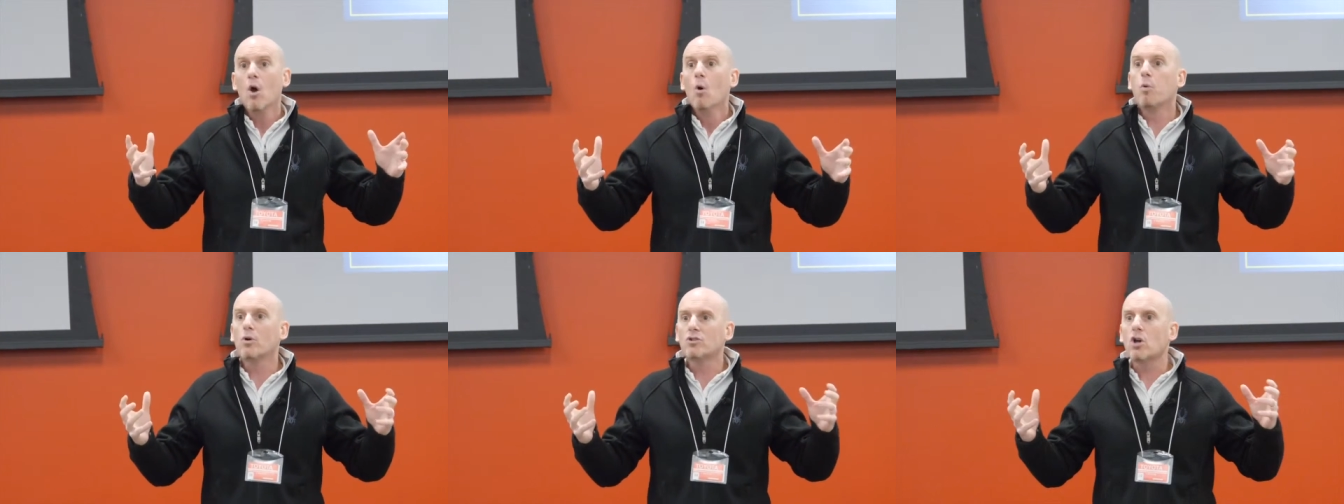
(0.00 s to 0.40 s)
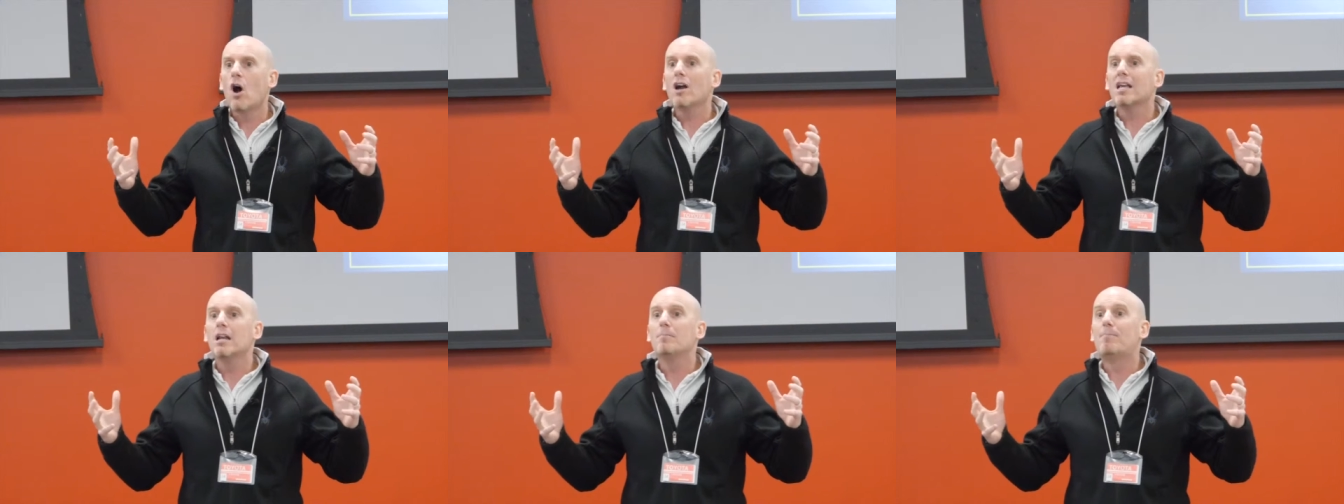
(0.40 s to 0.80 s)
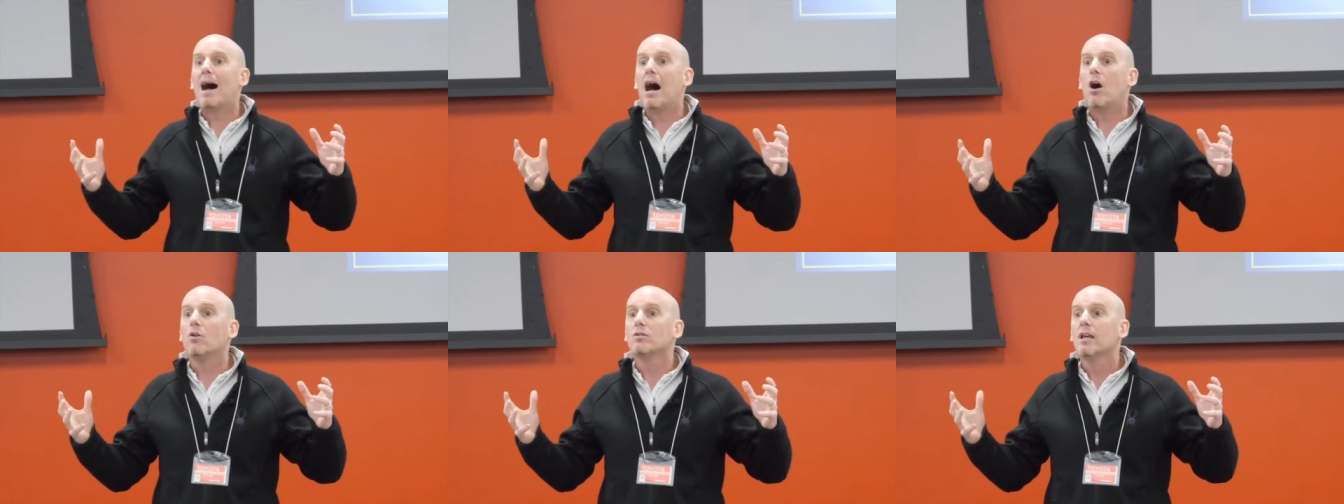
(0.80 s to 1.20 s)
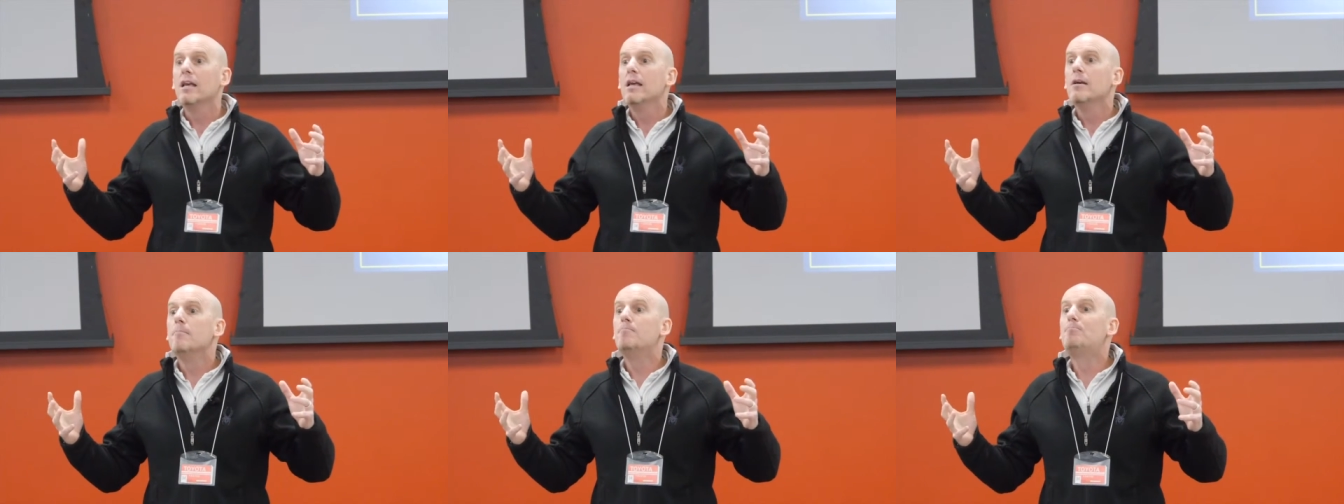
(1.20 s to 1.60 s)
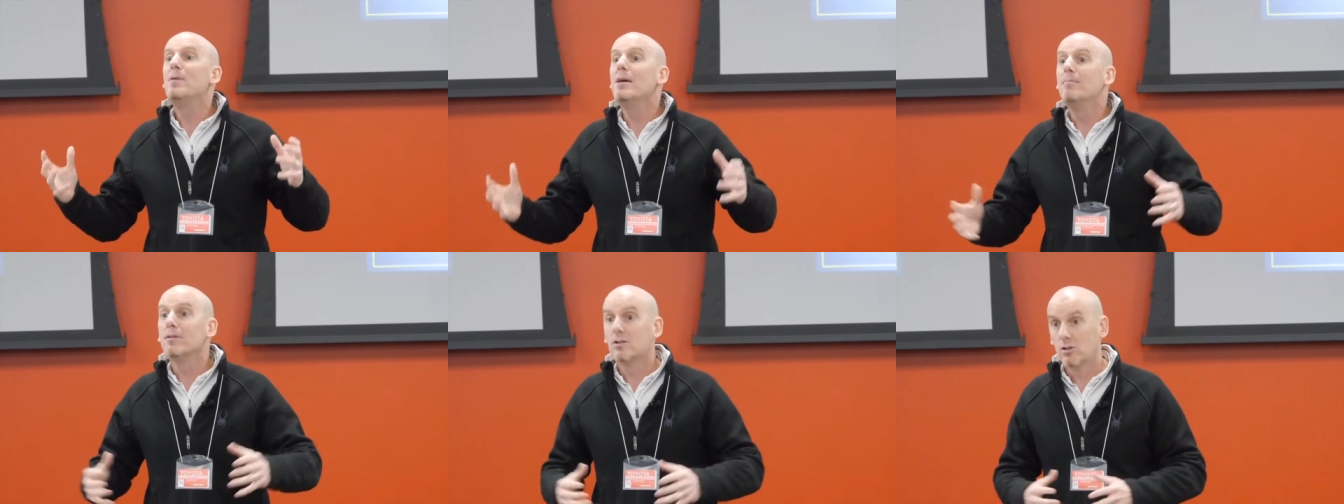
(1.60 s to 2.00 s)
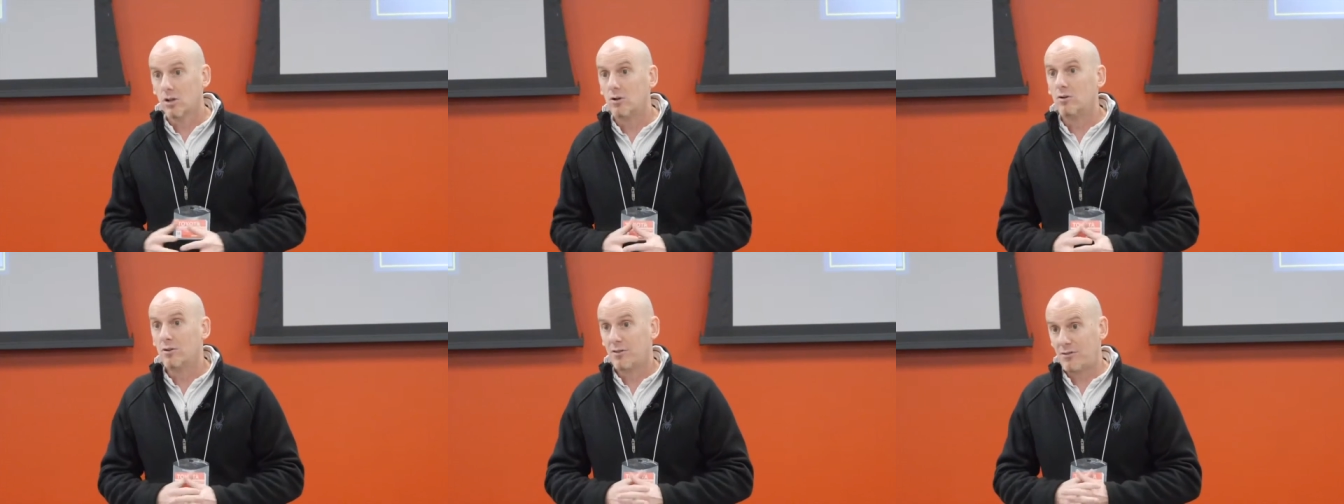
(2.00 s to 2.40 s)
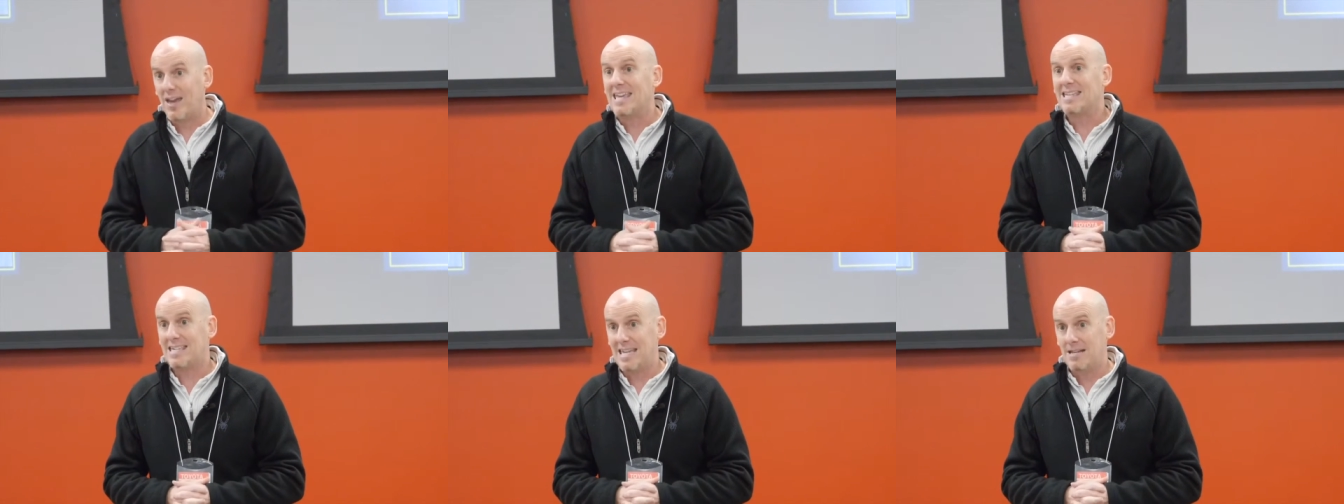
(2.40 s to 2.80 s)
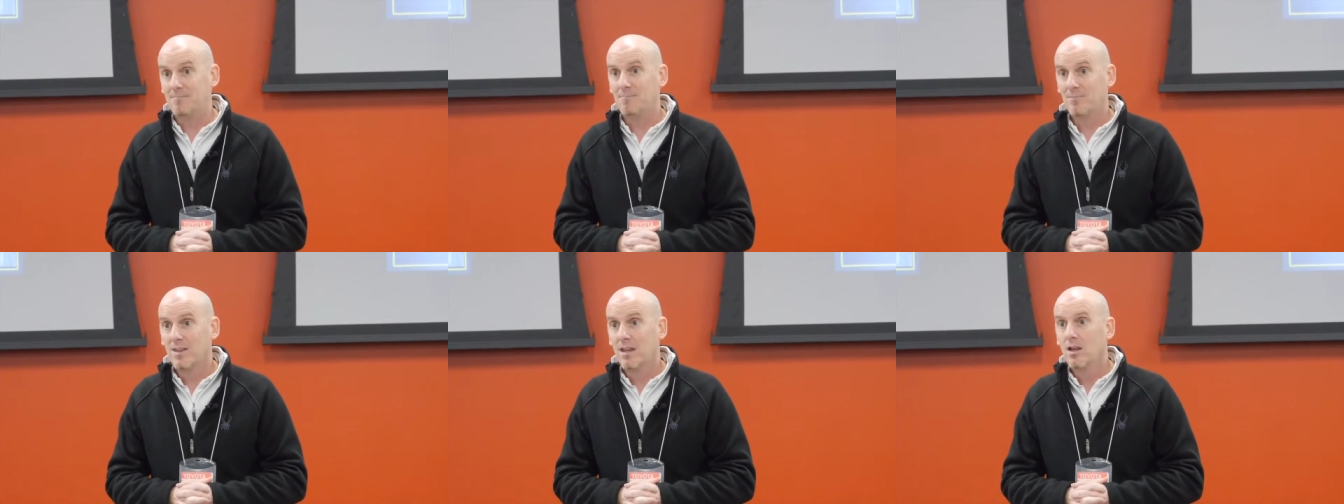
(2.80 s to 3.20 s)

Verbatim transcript: We're talking about biblical thinking.